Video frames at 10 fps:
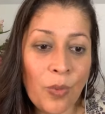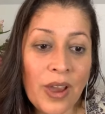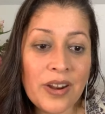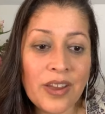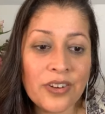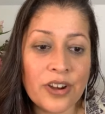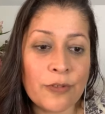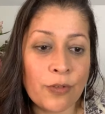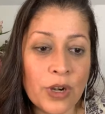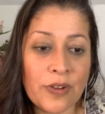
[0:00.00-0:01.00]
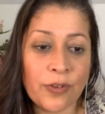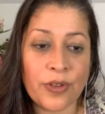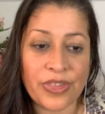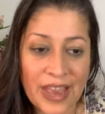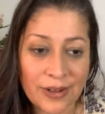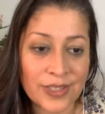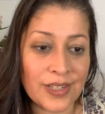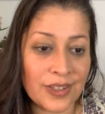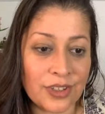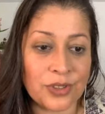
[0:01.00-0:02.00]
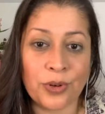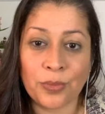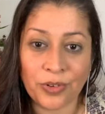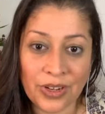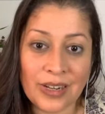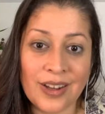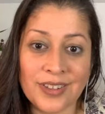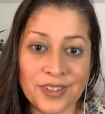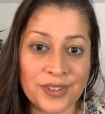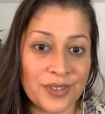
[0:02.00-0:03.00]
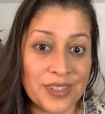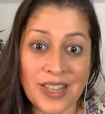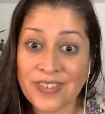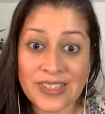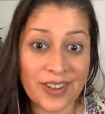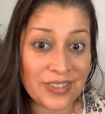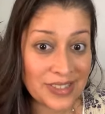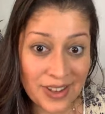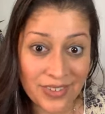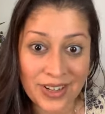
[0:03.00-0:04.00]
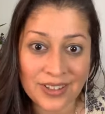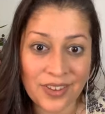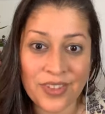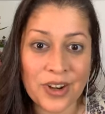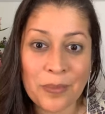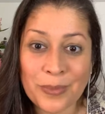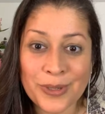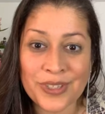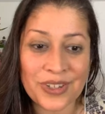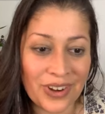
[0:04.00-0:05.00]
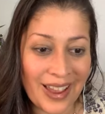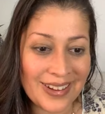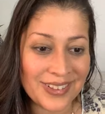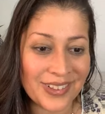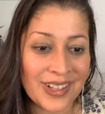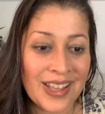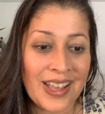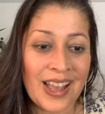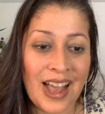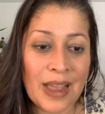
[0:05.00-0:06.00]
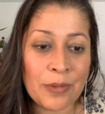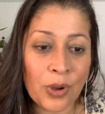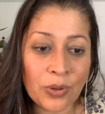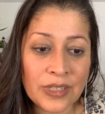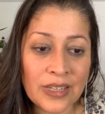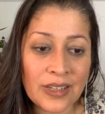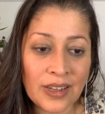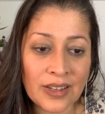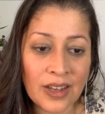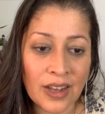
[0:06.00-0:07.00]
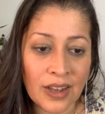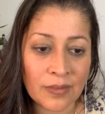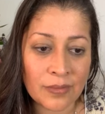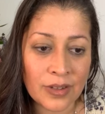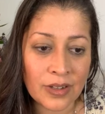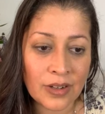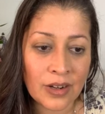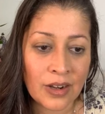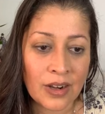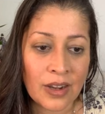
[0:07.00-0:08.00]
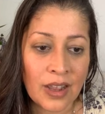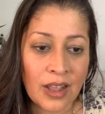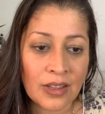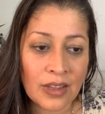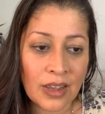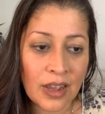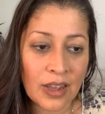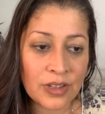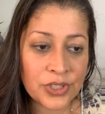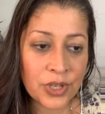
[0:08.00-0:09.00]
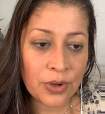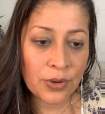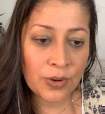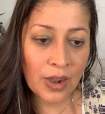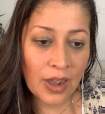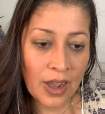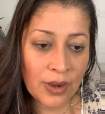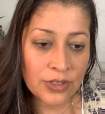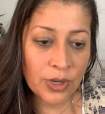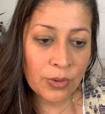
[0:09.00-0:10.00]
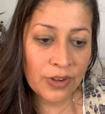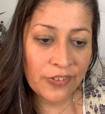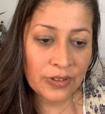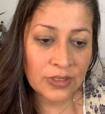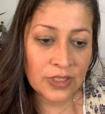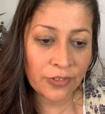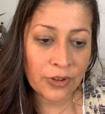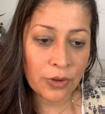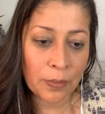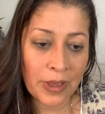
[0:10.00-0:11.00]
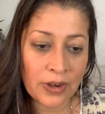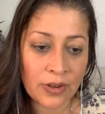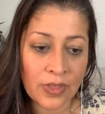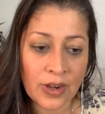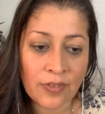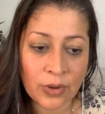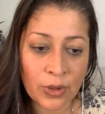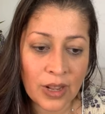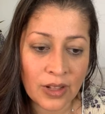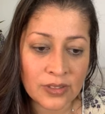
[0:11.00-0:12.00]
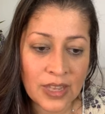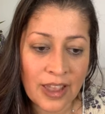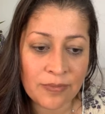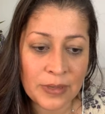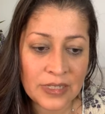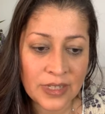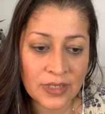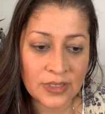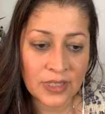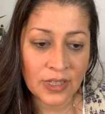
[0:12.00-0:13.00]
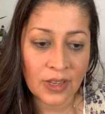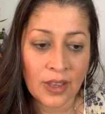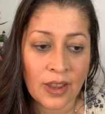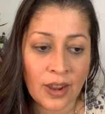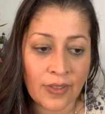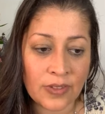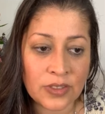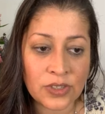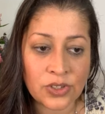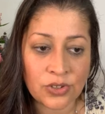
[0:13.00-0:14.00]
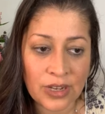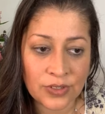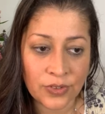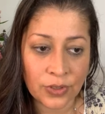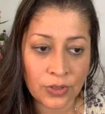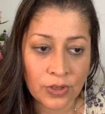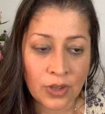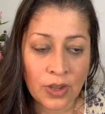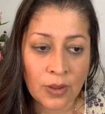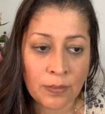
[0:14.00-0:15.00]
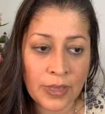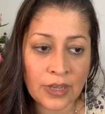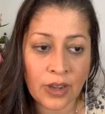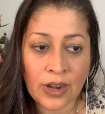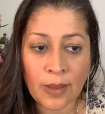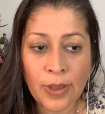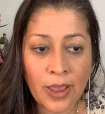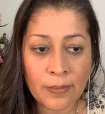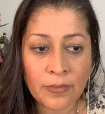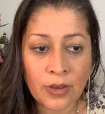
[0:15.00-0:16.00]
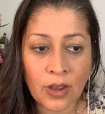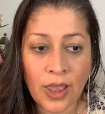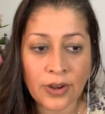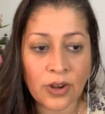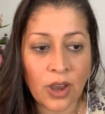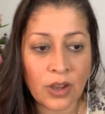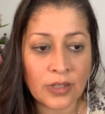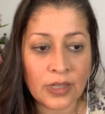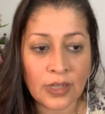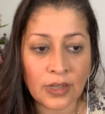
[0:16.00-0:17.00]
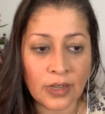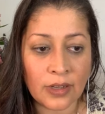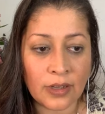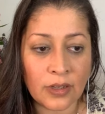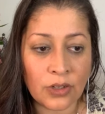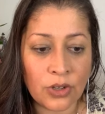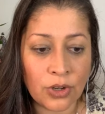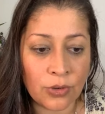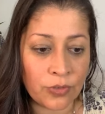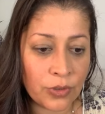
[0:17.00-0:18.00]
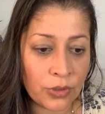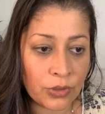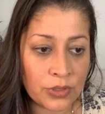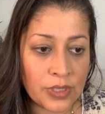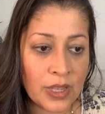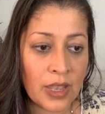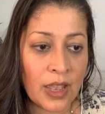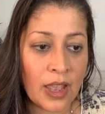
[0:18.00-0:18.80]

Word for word: 144,000 underscore Marina underscore 777. I love the numbers in your handle. I'm holding, um, uh, so I don't want to feel different or better than everyone else. I have PTSD, and this is stressful. Being on MM and not eating no foods,